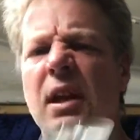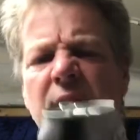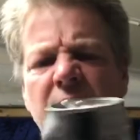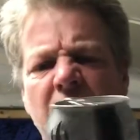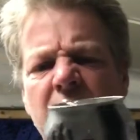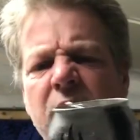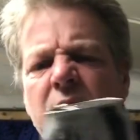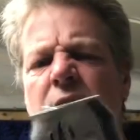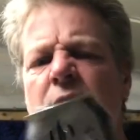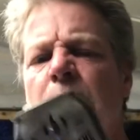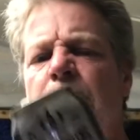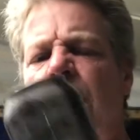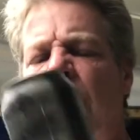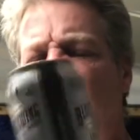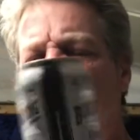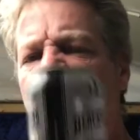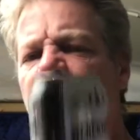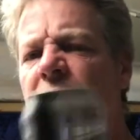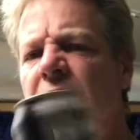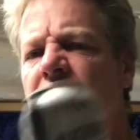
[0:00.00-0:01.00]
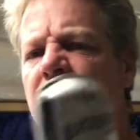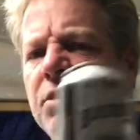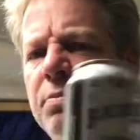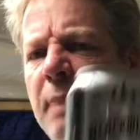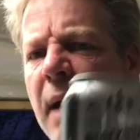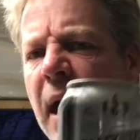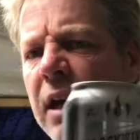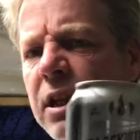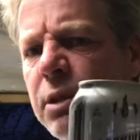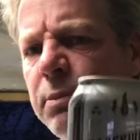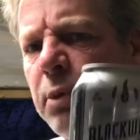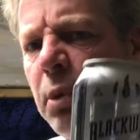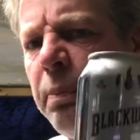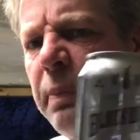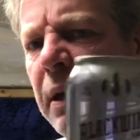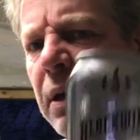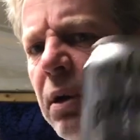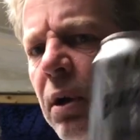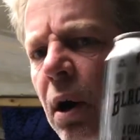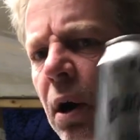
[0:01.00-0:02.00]
this is a perfect smashable
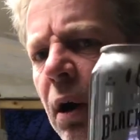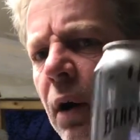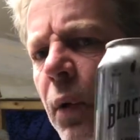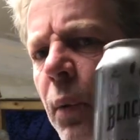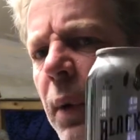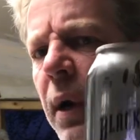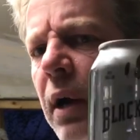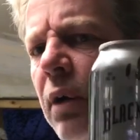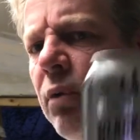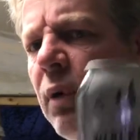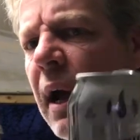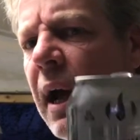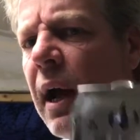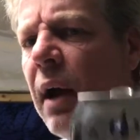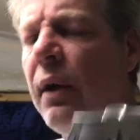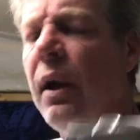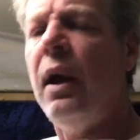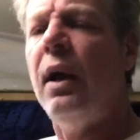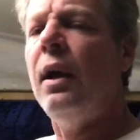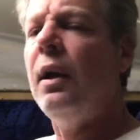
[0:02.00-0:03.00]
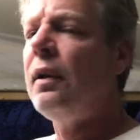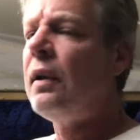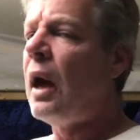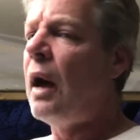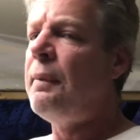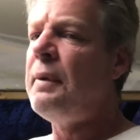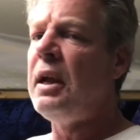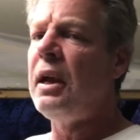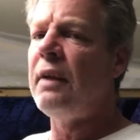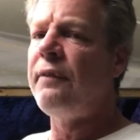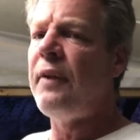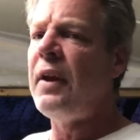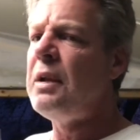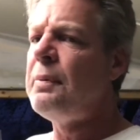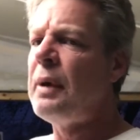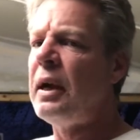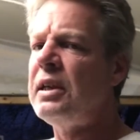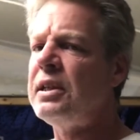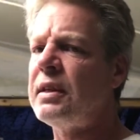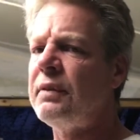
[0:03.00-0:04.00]
beer all the way around. I mean, if
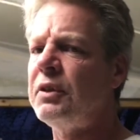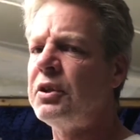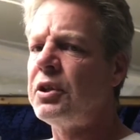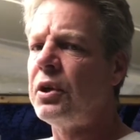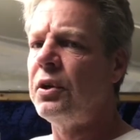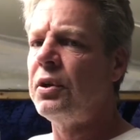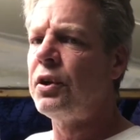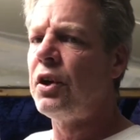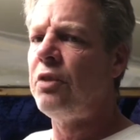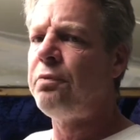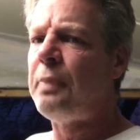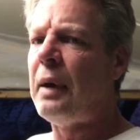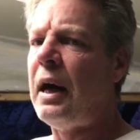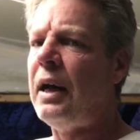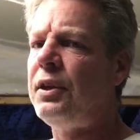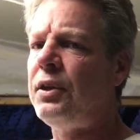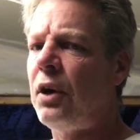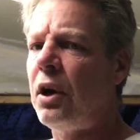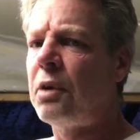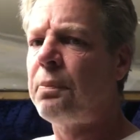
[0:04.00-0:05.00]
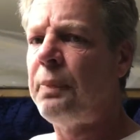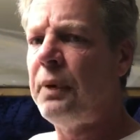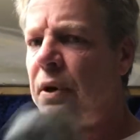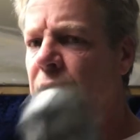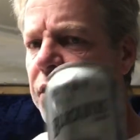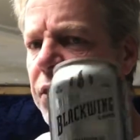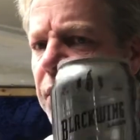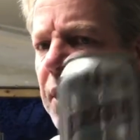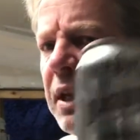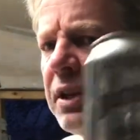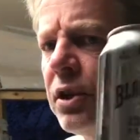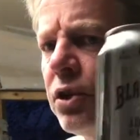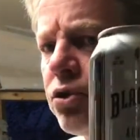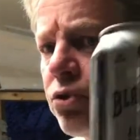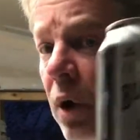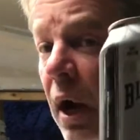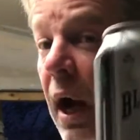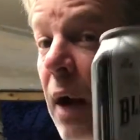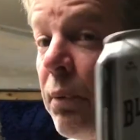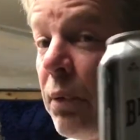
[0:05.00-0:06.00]
anybody's ever turned off by a dark beer, you need to
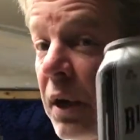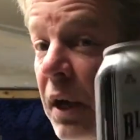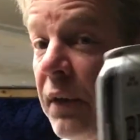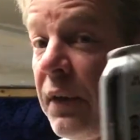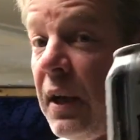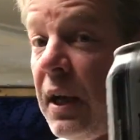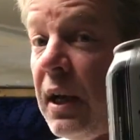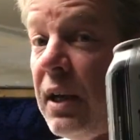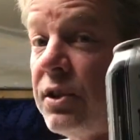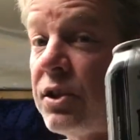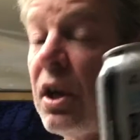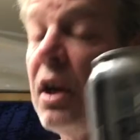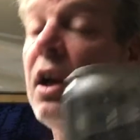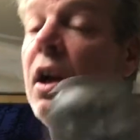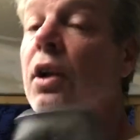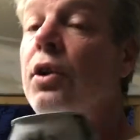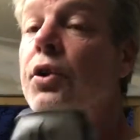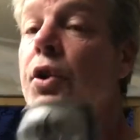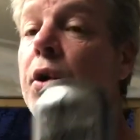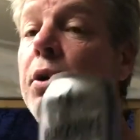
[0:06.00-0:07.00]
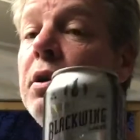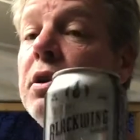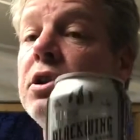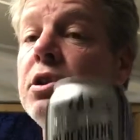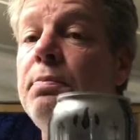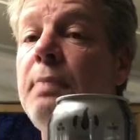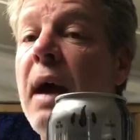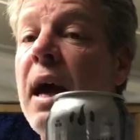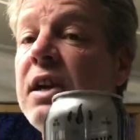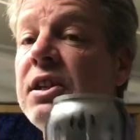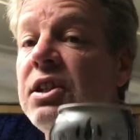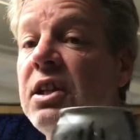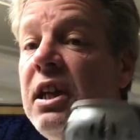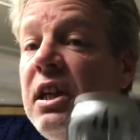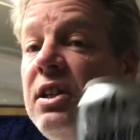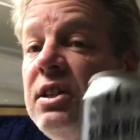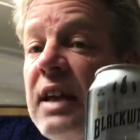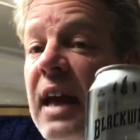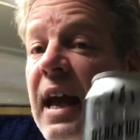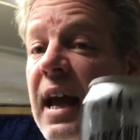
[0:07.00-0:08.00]
try one of these. You could smash
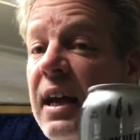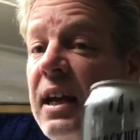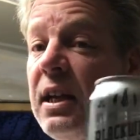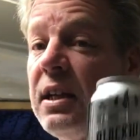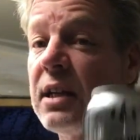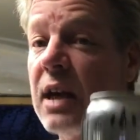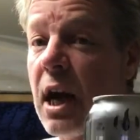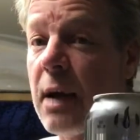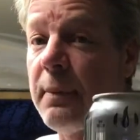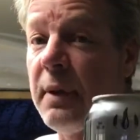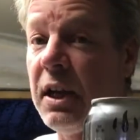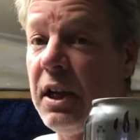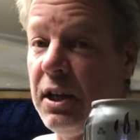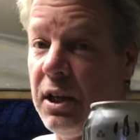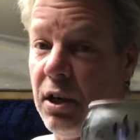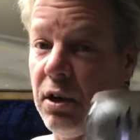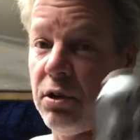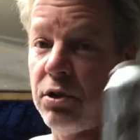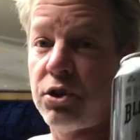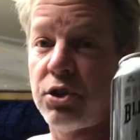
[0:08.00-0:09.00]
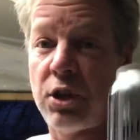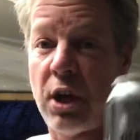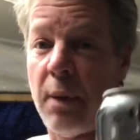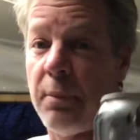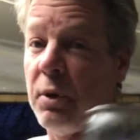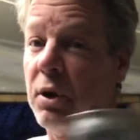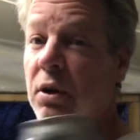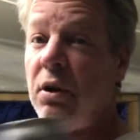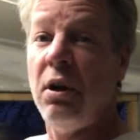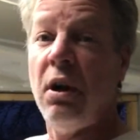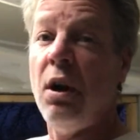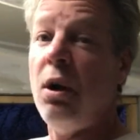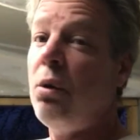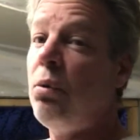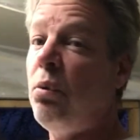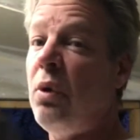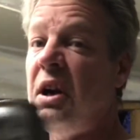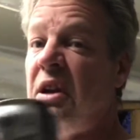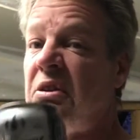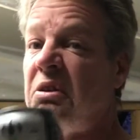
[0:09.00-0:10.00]
these any time of the year, summer,
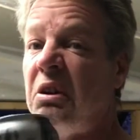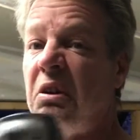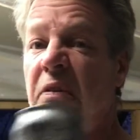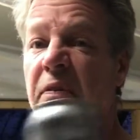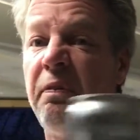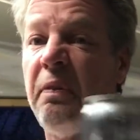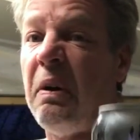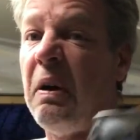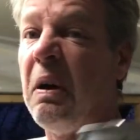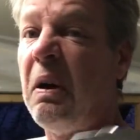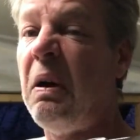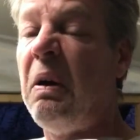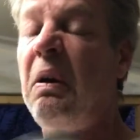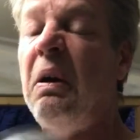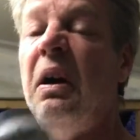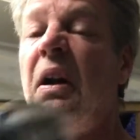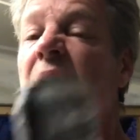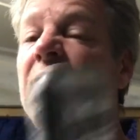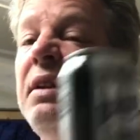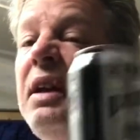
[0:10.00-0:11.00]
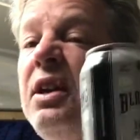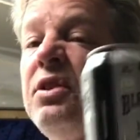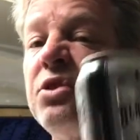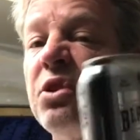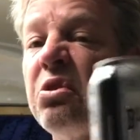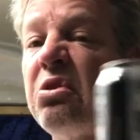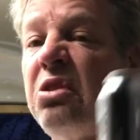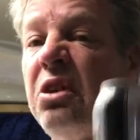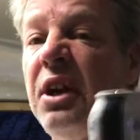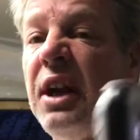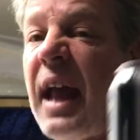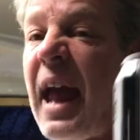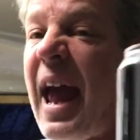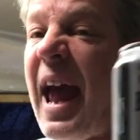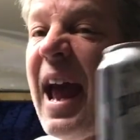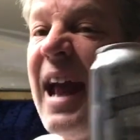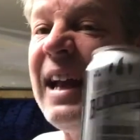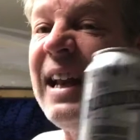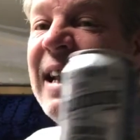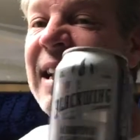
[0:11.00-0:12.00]
winter, fall. These are good
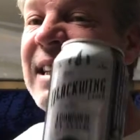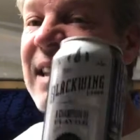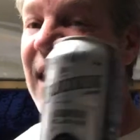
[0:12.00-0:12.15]
any